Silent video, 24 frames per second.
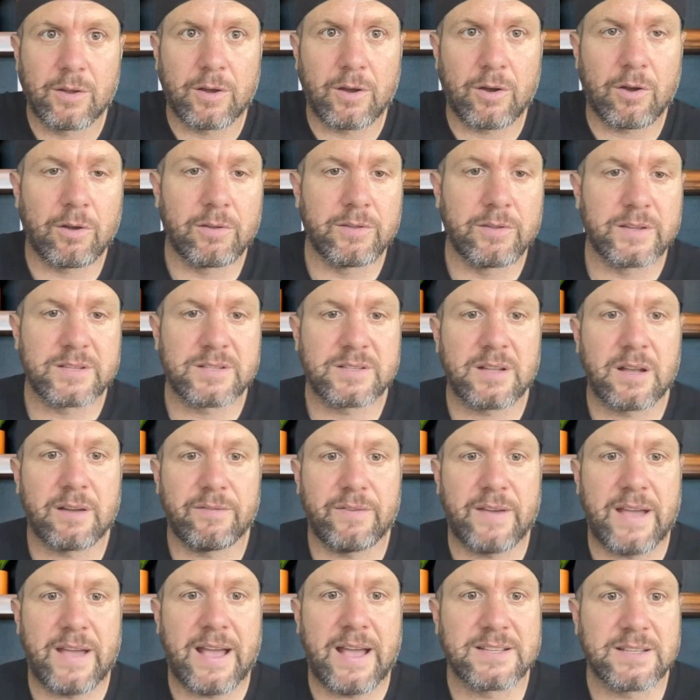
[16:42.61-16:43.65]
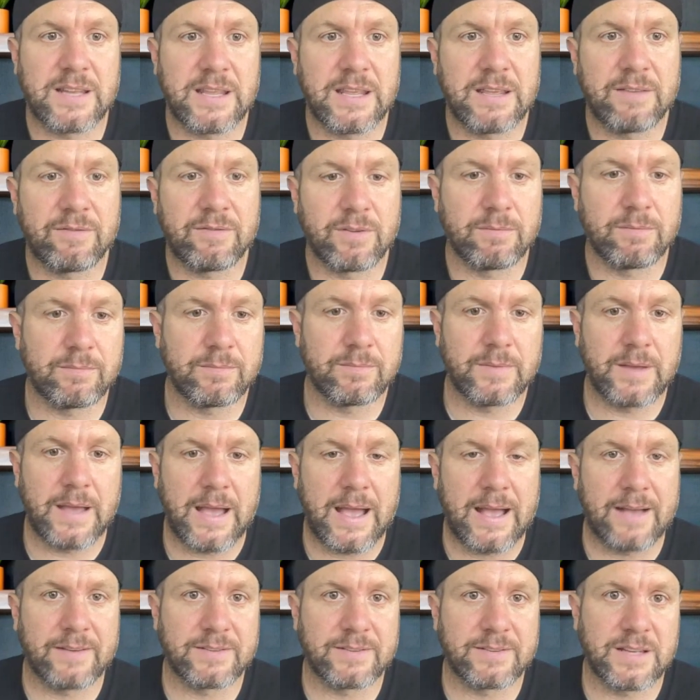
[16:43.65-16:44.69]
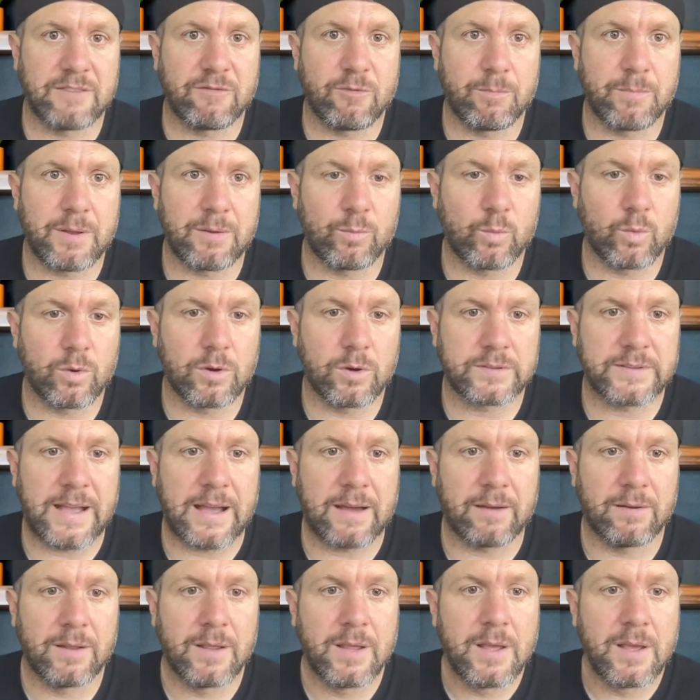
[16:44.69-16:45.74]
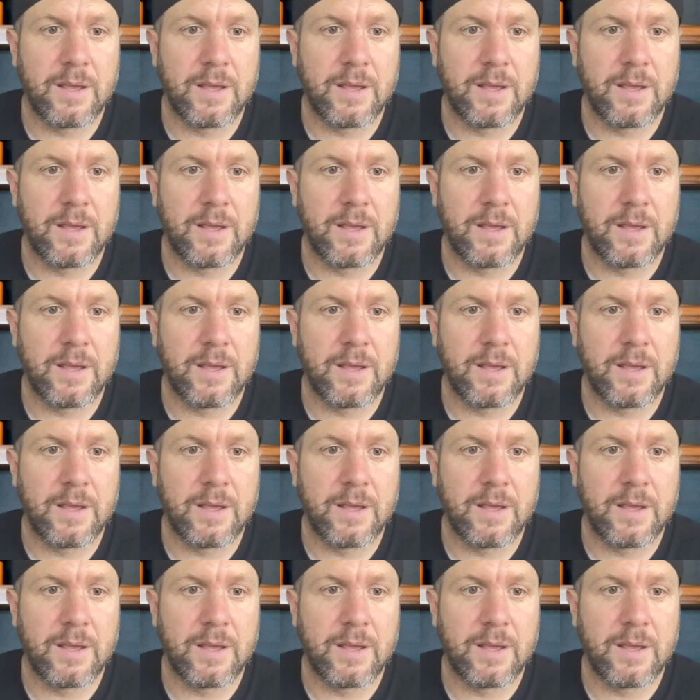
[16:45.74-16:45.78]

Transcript: All this stuff hasn't even been worked out.